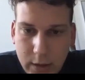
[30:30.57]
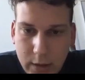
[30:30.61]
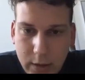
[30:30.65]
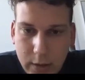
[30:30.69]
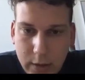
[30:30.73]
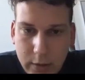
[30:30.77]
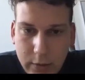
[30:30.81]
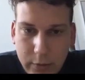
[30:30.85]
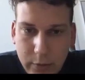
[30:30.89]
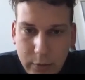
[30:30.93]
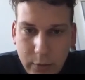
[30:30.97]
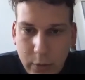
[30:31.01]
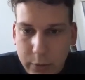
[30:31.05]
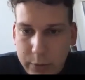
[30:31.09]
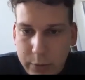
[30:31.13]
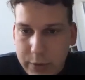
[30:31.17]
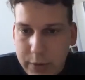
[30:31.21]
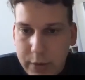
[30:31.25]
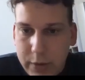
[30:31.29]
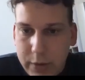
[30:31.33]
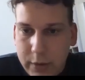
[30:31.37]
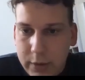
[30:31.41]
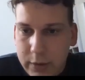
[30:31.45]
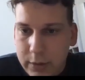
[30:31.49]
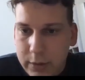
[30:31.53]
flows
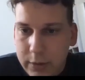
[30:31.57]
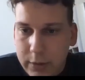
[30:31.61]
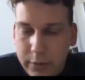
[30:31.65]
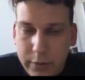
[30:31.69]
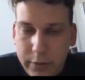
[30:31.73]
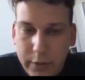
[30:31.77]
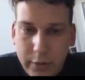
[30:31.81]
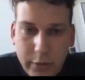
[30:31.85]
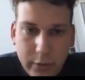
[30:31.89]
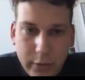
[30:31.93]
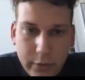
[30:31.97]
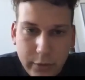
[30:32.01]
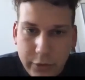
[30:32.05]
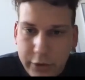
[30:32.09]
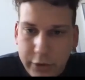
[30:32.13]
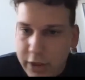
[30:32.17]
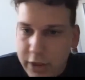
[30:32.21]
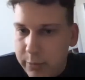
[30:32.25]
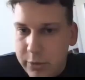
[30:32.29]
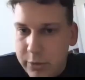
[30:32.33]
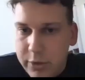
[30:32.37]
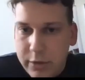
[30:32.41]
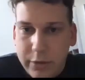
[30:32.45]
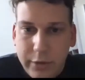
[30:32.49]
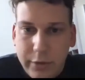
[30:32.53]
the river, or
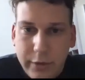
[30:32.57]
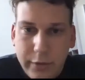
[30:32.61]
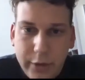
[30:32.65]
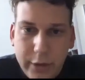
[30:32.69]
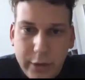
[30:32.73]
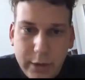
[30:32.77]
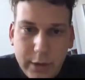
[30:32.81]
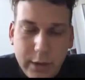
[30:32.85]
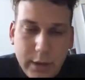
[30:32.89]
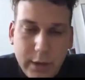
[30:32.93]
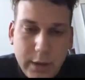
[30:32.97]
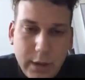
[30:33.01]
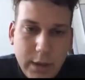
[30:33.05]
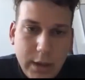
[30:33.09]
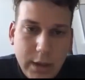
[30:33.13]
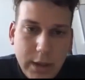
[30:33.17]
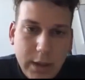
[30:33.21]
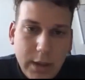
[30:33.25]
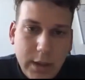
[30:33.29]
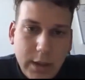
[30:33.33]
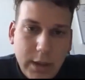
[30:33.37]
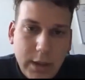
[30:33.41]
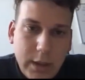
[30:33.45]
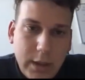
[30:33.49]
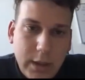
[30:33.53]
shapes the river.
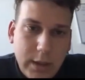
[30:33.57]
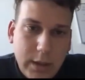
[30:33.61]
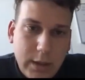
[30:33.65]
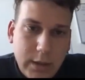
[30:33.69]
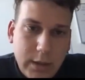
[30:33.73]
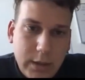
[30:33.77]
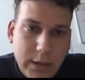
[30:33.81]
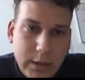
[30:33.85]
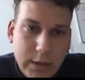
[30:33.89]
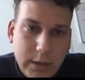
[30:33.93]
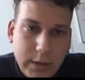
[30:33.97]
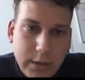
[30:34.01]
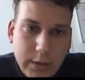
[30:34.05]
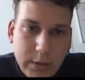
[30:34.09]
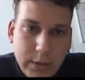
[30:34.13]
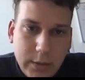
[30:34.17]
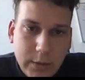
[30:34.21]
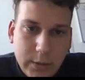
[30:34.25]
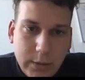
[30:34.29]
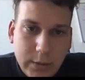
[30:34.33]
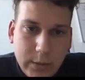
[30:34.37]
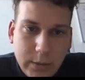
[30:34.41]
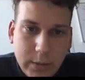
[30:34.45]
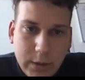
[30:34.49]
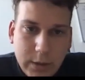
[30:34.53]

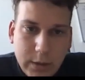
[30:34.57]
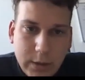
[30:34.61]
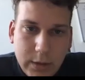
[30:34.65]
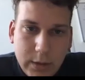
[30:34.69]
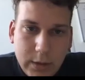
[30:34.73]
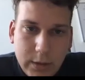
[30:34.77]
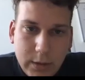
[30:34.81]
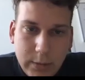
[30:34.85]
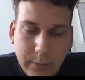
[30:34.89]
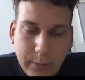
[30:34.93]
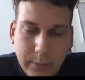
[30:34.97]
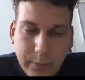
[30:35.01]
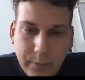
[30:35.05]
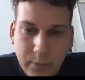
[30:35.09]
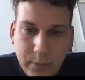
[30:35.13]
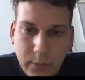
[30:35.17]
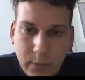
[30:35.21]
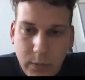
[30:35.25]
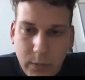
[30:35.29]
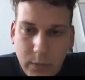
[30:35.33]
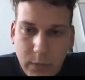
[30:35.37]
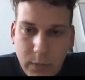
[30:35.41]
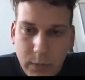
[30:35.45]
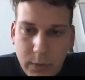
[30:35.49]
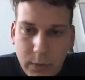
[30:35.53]
So
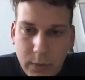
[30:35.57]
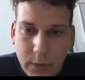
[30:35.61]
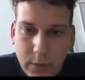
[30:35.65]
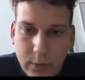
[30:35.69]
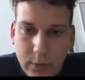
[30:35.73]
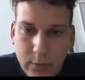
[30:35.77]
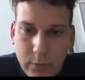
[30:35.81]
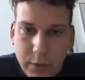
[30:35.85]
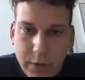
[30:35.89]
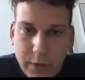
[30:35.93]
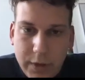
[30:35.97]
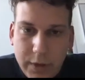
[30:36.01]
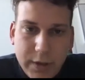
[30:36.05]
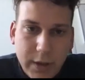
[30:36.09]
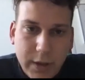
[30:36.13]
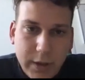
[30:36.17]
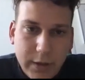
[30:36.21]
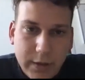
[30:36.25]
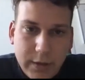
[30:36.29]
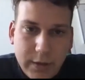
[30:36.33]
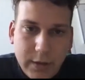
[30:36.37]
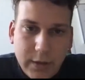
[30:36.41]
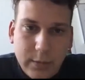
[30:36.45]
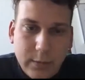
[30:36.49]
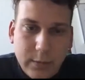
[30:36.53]
we
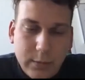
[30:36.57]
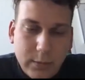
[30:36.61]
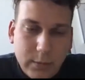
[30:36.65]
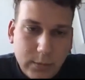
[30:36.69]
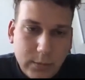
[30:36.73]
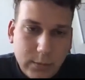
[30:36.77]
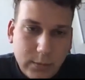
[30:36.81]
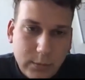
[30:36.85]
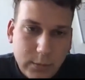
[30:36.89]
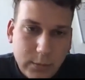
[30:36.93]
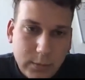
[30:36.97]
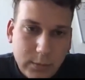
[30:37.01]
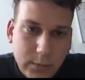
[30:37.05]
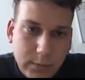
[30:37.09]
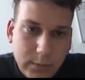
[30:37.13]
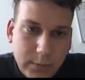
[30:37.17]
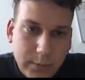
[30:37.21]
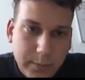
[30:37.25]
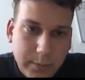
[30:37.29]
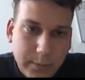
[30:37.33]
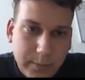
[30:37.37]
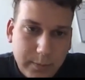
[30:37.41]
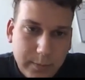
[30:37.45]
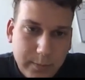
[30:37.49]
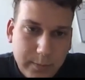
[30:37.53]
designed some
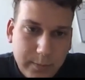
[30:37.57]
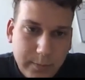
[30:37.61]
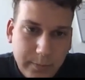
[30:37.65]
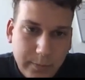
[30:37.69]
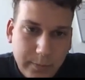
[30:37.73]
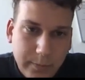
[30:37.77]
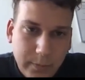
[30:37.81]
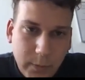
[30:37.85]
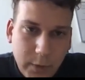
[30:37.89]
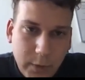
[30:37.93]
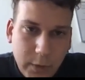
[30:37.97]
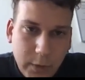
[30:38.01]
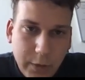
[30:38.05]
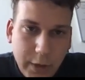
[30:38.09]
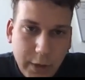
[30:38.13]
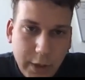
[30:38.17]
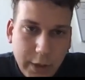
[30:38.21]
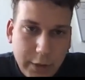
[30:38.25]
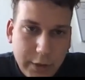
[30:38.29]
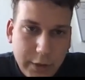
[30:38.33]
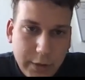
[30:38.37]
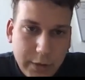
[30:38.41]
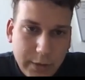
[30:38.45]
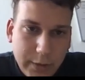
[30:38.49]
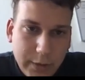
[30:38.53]

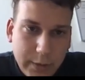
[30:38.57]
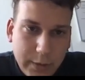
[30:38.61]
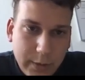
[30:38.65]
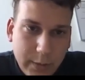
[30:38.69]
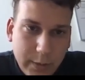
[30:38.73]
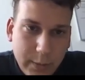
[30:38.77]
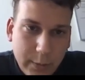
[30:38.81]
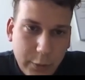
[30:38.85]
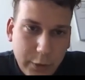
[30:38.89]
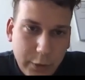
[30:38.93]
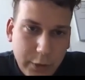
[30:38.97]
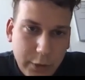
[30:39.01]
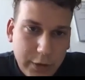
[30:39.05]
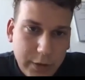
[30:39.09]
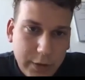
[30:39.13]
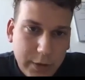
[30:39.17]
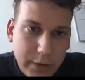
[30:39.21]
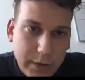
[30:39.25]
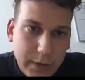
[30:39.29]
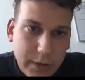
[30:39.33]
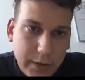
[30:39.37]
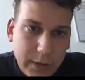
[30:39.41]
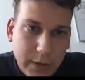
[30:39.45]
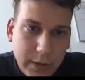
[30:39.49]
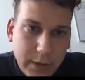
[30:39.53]
connections,
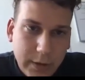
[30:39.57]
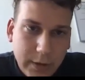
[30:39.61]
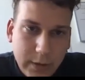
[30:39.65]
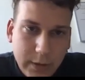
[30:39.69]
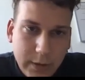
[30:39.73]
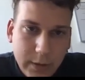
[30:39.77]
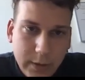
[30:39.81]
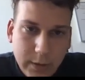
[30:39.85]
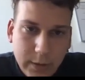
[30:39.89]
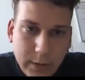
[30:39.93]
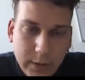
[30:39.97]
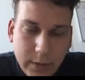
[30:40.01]
bridges, and